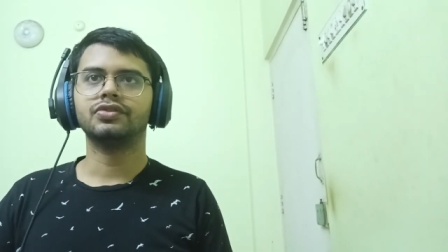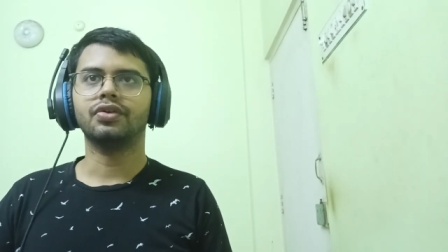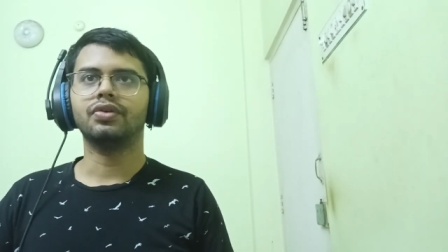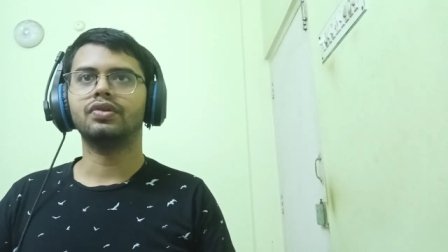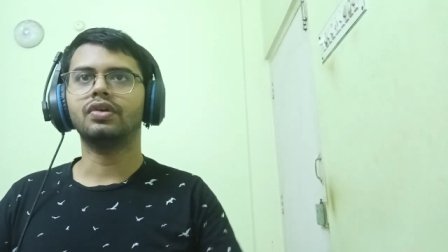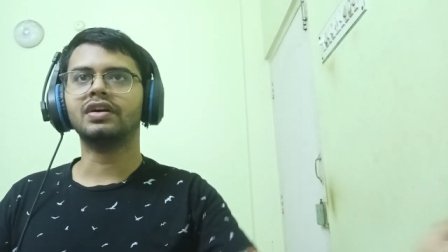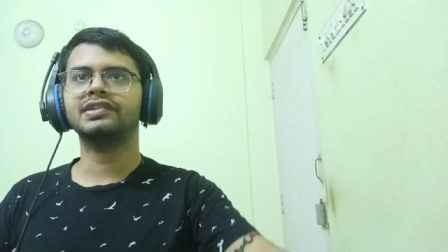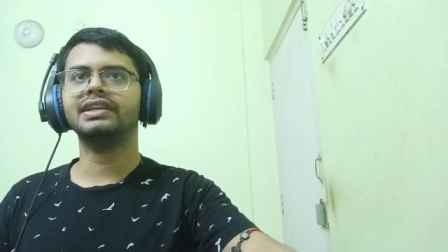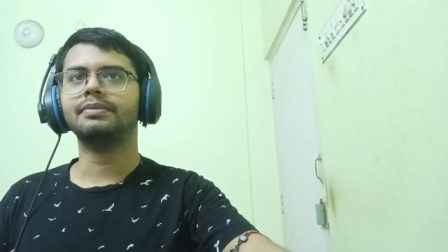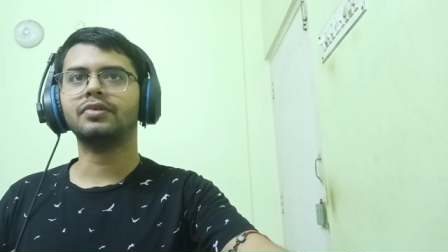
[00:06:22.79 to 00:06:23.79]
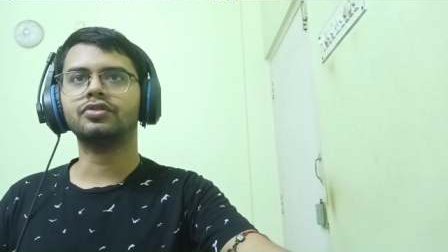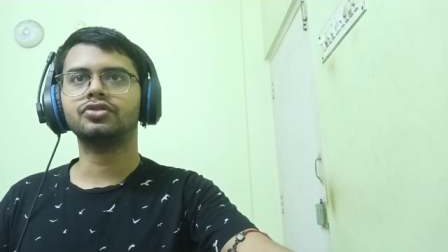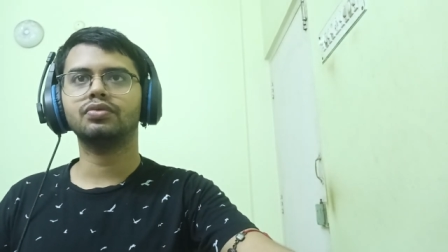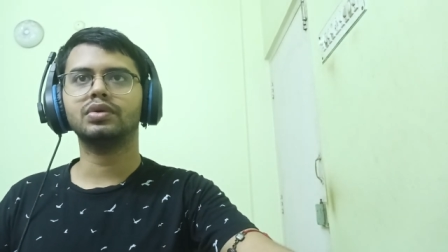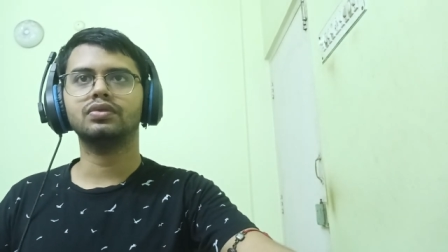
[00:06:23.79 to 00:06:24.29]
So Roxy, I'm not
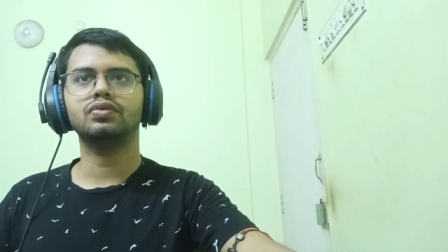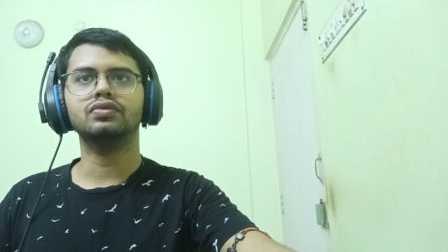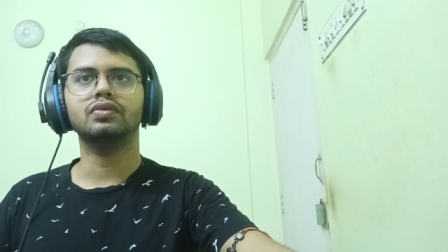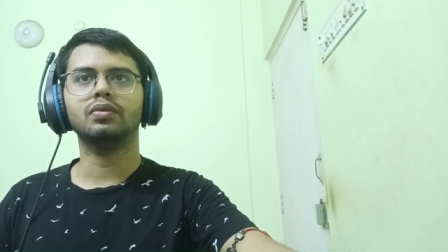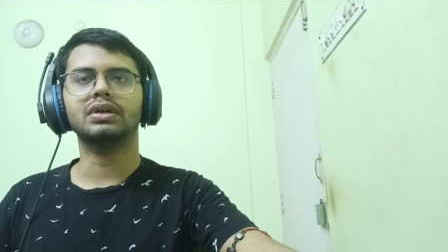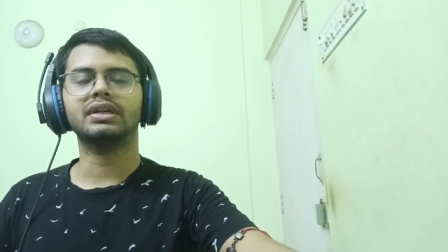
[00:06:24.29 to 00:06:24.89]
sure what, who